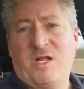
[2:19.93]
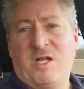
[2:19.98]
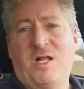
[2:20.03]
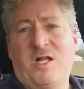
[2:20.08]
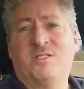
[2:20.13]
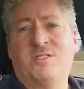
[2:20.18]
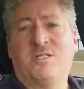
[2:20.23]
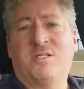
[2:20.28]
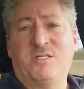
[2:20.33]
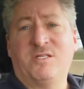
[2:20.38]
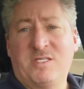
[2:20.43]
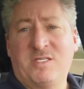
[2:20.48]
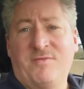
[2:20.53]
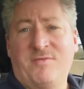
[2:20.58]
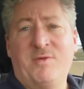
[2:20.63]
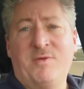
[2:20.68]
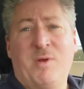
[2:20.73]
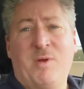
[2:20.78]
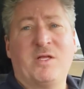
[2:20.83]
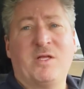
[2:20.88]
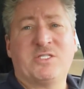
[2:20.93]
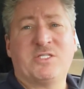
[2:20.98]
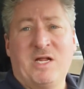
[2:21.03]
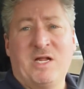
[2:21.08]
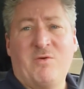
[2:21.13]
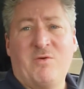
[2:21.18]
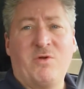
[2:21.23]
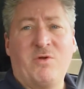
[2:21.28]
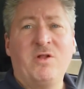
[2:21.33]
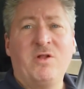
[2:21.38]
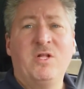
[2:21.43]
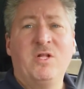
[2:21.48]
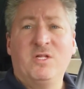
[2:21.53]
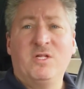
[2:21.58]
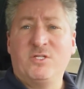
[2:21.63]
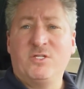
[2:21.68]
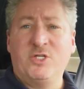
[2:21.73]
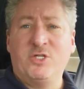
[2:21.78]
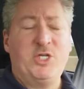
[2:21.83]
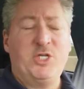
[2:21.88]
constant 70 miles an hour
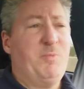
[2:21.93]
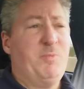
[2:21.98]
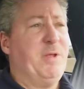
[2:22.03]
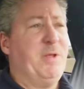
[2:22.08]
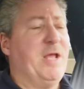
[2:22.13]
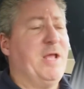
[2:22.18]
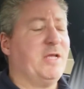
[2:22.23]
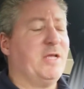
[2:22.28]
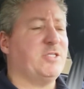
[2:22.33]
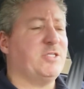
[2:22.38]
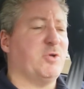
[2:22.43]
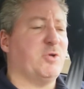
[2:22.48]
to GPS.